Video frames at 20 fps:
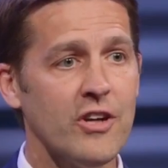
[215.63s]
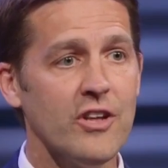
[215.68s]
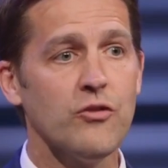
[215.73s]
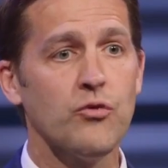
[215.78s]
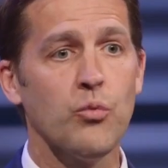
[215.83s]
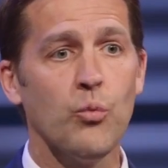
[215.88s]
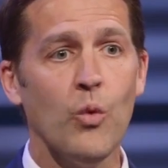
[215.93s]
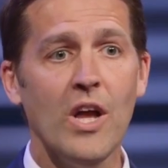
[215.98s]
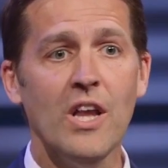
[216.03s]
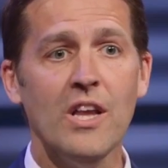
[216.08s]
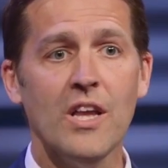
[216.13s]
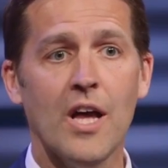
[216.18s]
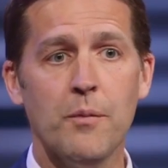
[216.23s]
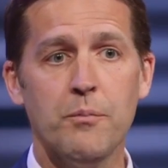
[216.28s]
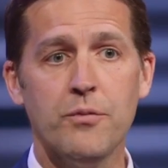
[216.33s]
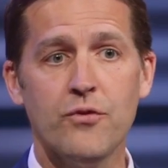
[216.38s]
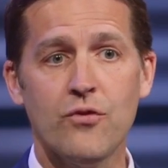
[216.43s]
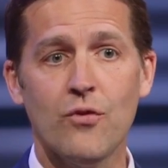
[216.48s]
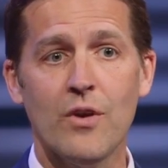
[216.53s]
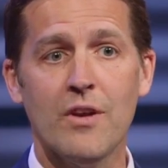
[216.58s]
is well
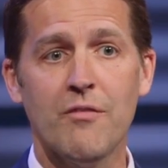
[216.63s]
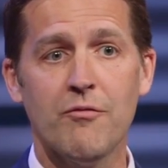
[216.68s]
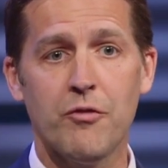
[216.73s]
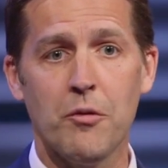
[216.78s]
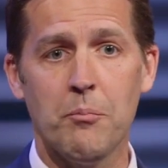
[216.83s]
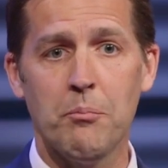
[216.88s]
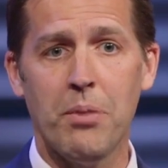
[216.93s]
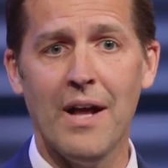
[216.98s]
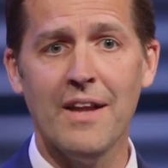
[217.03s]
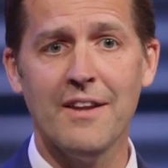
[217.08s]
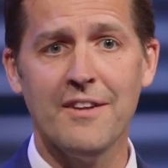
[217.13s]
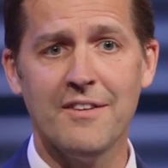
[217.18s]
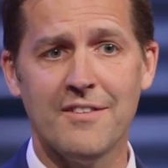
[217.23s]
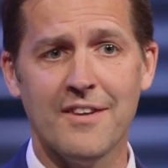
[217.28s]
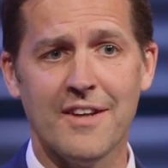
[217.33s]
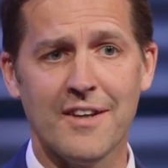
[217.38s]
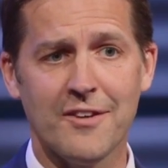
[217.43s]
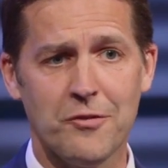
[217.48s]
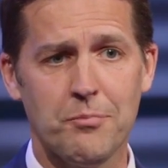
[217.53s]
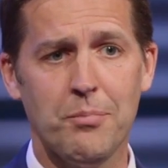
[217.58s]
upstream from
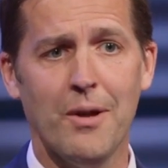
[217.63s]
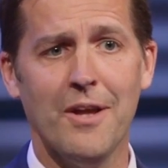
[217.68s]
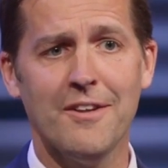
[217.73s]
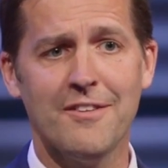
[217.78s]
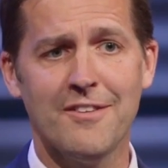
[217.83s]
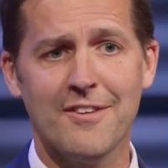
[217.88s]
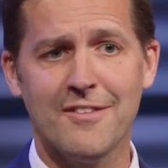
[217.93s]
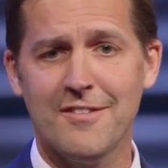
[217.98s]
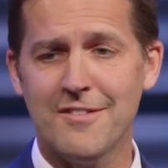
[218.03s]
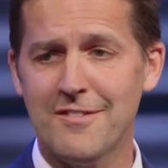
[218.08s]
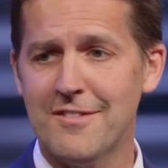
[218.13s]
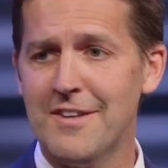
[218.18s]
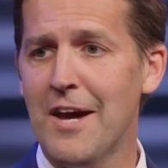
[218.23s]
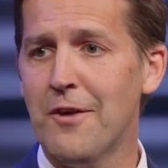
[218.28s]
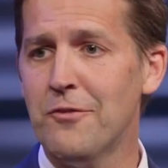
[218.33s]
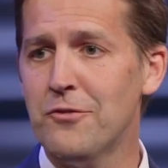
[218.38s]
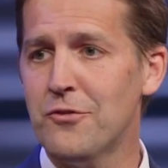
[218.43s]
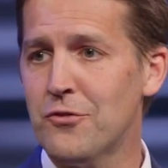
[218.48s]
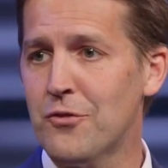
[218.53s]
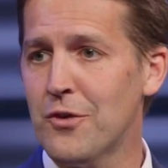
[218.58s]
politics. Politics is
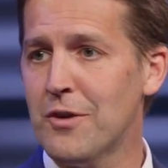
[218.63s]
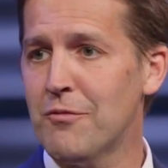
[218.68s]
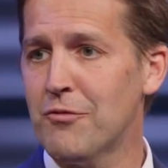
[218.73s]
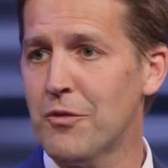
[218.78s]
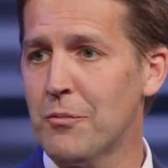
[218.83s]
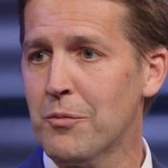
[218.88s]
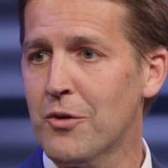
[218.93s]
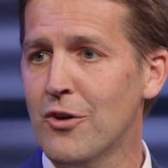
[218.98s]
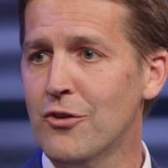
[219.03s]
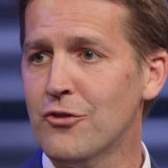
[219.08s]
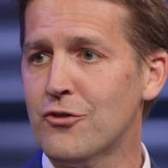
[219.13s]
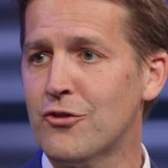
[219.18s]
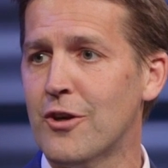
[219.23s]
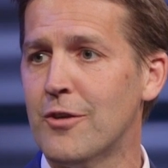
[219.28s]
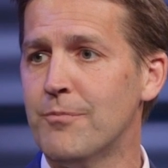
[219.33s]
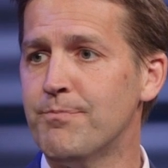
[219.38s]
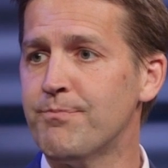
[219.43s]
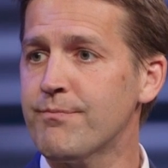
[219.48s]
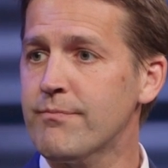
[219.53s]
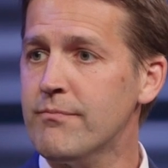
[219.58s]
downstream from
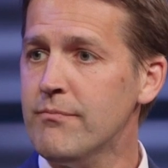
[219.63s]
culture.